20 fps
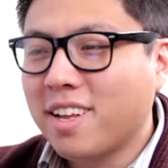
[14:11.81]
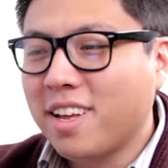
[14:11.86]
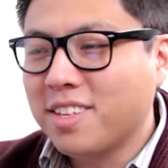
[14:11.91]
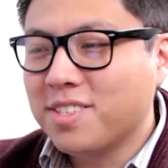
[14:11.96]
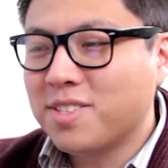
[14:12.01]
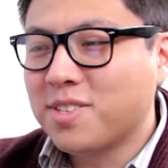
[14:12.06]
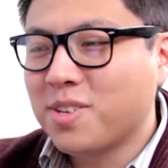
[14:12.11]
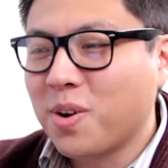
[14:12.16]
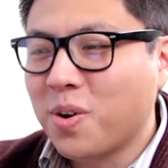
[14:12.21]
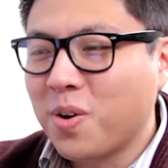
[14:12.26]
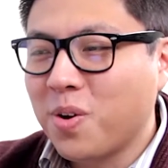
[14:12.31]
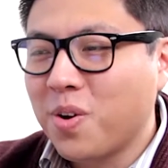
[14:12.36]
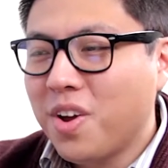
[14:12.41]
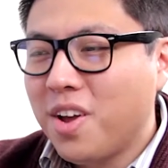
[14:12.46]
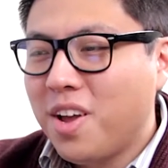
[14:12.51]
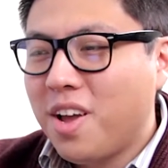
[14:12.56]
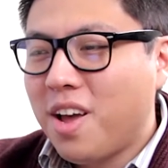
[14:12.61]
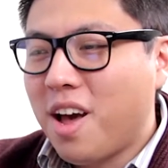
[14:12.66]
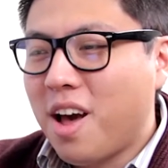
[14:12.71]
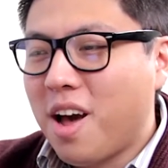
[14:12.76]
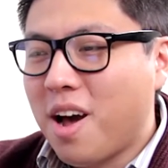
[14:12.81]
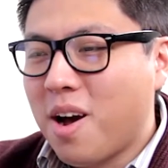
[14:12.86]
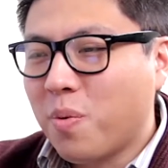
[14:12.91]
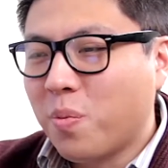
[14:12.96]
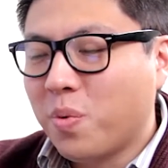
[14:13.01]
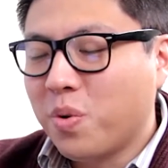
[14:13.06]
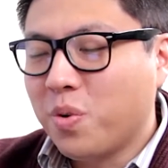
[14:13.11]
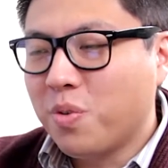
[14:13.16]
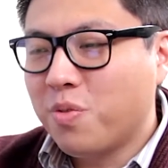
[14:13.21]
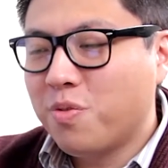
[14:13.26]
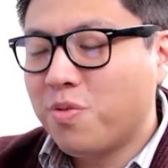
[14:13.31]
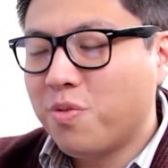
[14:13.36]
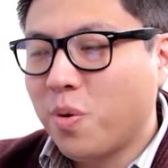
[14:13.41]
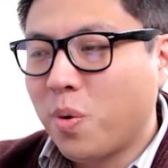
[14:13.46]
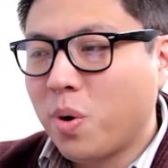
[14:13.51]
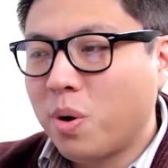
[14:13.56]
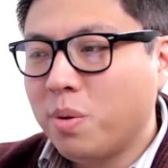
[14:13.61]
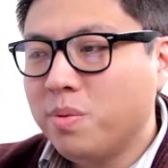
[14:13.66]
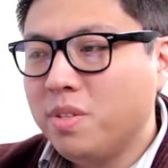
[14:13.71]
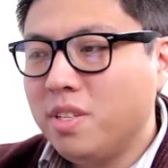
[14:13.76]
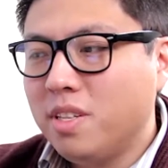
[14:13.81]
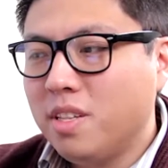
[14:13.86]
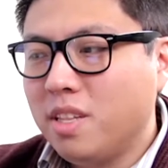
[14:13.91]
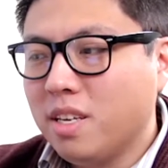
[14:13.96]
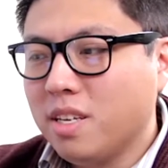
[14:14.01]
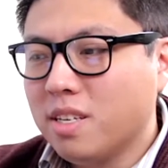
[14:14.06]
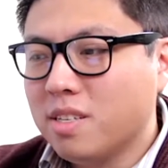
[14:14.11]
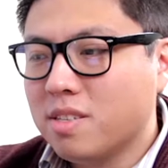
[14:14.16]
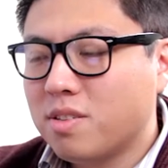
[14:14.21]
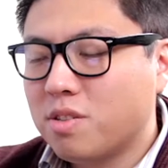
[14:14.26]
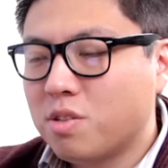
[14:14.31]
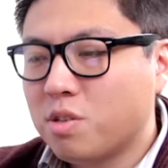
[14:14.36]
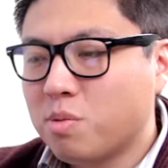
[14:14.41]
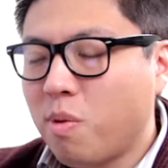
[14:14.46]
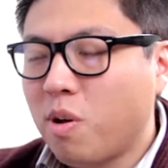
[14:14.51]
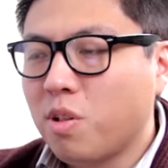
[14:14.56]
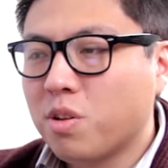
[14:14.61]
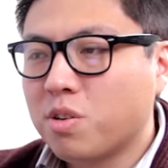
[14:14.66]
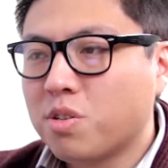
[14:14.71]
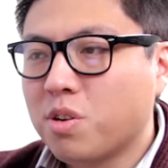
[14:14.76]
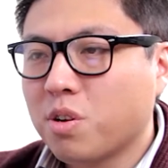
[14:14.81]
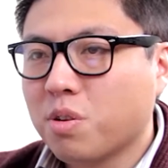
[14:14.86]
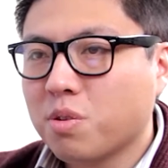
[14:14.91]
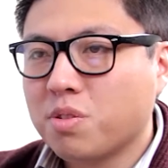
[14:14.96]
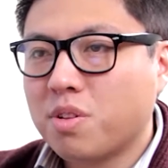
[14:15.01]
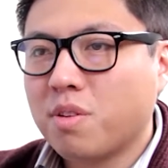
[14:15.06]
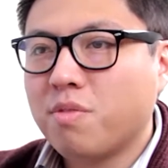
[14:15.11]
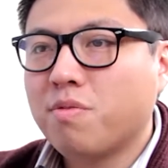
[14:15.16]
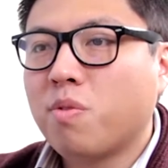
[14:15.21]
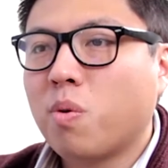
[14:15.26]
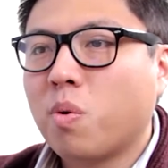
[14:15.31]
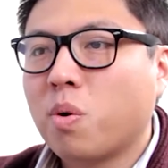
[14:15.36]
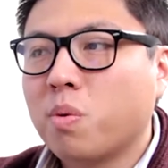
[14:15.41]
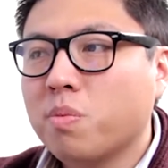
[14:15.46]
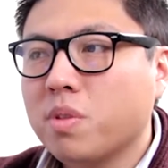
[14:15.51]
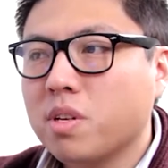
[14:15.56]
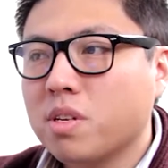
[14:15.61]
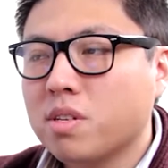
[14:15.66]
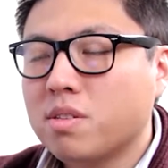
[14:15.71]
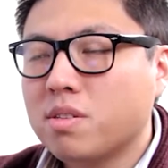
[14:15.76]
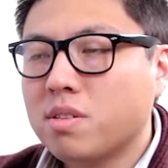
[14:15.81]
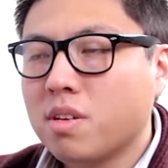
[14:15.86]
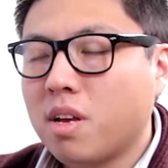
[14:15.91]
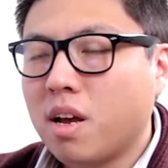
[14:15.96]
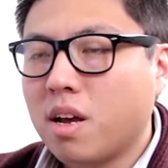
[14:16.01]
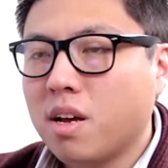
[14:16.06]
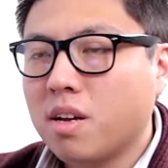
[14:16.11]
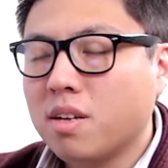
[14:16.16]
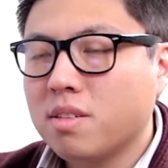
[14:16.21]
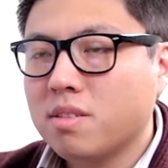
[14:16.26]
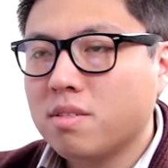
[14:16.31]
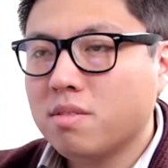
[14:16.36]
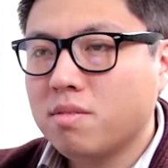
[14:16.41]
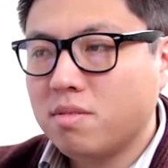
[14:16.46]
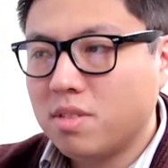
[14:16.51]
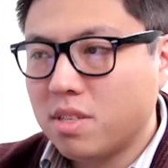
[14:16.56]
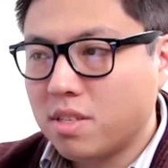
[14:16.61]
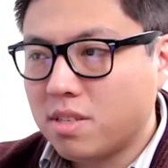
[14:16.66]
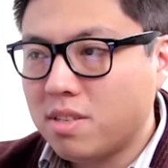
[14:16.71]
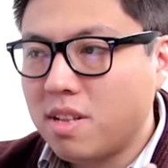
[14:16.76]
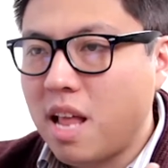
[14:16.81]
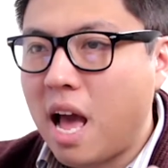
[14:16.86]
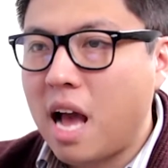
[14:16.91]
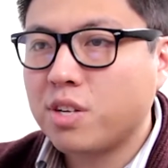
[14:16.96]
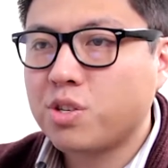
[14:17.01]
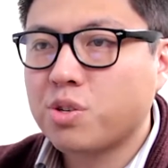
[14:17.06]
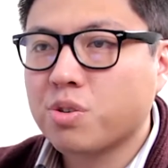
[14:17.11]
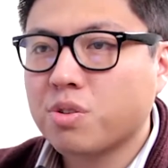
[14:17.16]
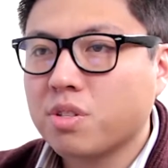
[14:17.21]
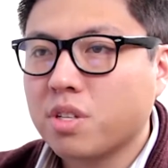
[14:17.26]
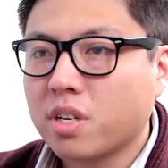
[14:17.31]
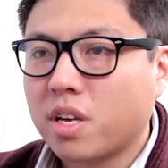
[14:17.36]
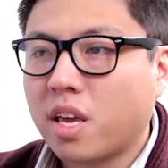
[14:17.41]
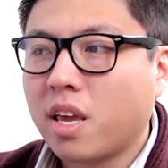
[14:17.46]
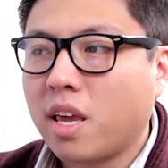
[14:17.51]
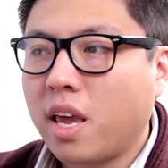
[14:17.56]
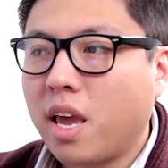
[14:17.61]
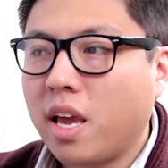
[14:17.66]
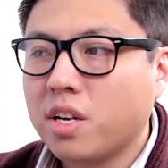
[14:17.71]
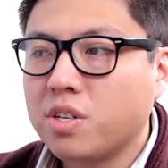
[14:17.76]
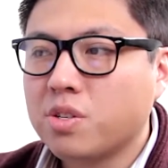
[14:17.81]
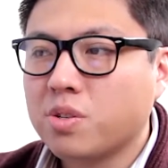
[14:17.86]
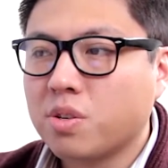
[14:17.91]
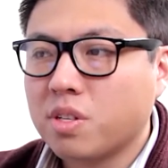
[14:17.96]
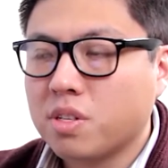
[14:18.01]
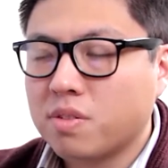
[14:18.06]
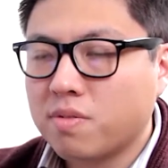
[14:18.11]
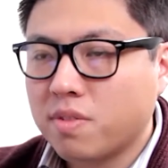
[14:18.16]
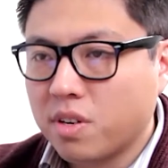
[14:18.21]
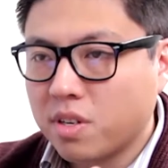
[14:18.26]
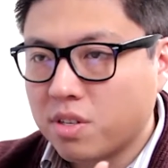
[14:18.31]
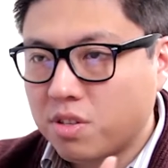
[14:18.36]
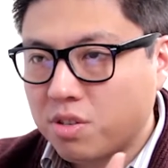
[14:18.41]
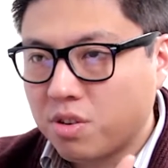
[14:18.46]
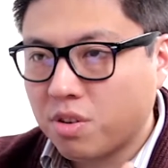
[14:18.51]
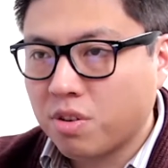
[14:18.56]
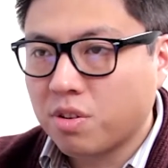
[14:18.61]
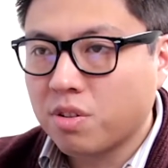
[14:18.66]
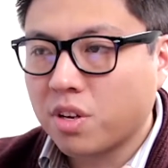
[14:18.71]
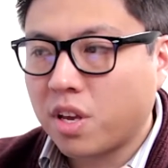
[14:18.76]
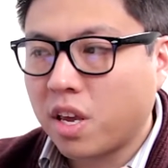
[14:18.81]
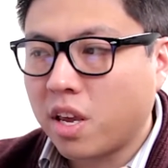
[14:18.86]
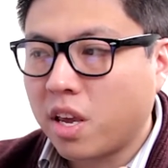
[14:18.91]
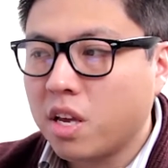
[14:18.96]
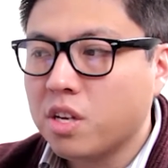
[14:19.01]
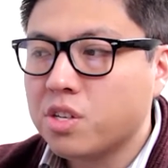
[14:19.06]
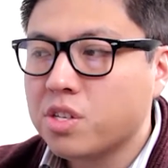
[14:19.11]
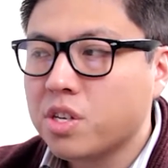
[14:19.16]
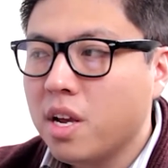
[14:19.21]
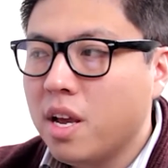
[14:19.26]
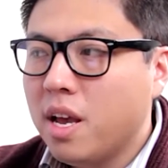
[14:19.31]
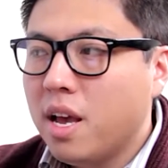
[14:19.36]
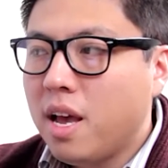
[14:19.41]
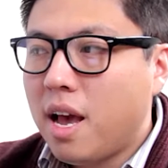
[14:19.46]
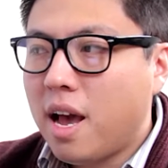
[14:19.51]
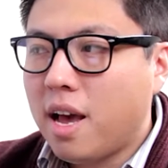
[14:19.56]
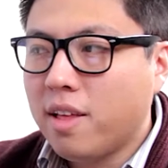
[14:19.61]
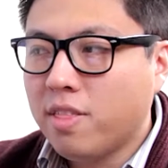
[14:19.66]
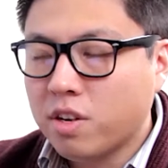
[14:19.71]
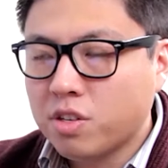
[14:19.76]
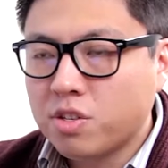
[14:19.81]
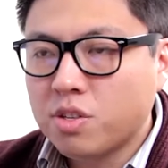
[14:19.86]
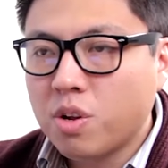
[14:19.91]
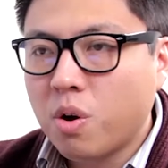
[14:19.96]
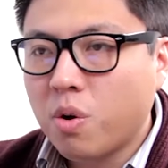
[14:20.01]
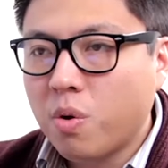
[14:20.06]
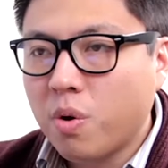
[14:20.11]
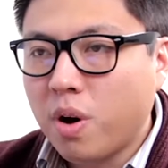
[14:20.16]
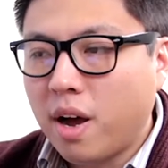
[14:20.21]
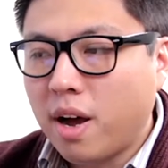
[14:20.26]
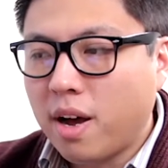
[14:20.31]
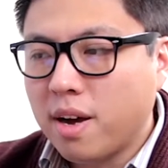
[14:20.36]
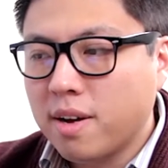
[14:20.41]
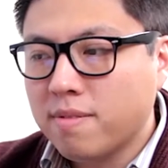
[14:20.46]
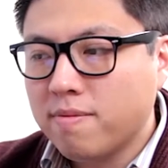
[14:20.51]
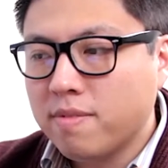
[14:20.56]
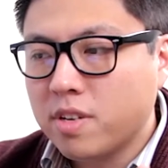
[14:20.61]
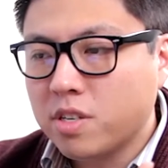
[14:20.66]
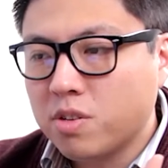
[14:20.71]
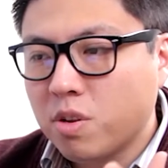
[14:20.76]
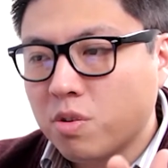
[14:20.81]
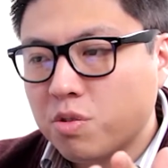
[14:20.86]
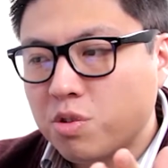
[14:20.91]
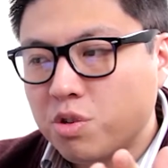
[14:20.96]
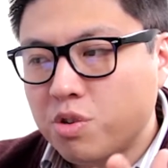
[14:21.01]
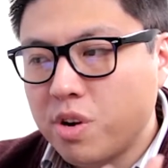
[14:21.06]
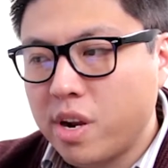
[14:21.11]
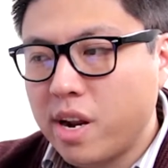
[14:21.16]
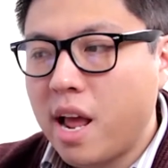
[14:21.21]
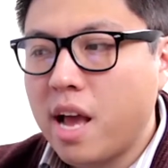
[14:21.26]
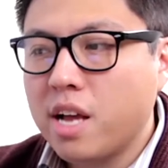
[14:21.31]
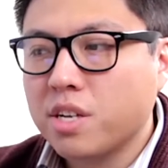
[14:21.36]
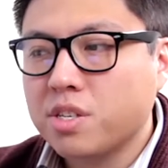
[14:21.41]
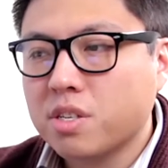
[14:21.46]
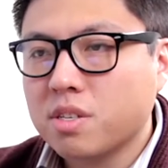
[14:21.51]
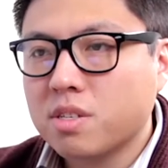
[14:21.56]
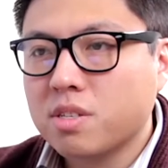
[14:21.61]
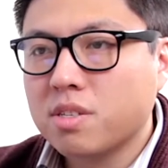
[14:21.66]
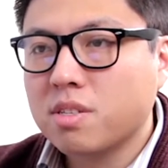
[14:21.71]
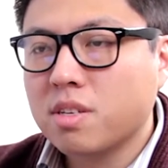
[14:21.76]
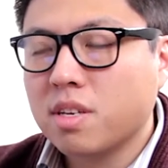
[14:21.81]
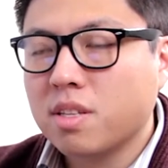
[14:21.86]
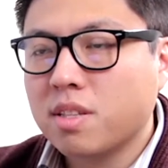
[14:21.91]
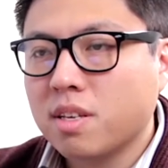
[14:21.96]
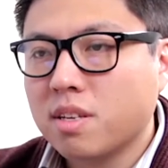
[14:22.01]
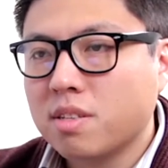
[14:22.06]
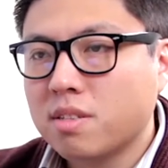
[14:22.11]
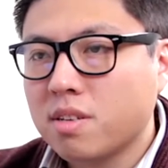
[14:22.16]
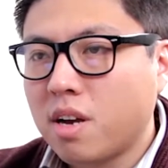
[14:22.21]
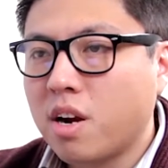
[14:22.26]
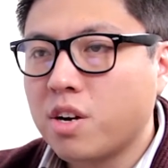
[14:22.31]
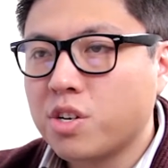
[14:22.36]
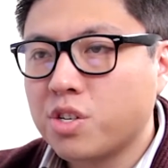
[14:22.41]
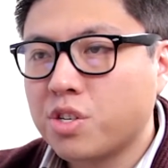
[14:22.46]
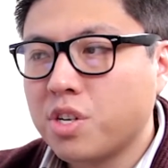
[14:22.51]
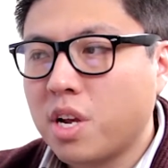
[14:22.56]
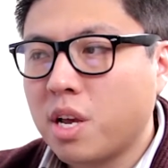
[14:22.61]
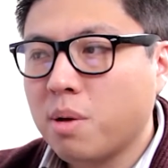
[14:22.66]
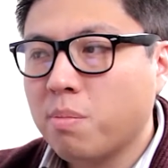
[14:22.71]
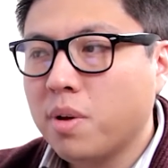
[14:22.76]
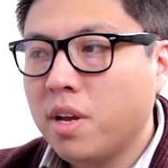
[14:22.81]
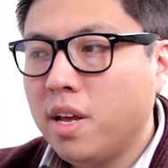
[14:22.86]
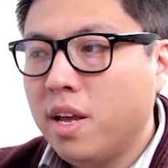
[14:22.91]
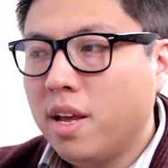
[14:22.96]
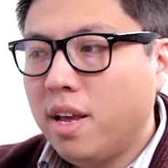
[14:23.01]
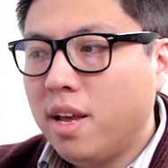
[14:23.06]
And so when you form these smaller circles, they form this natural-looking H, or this very stern-looking H. And there's no straight edges in the entire shape.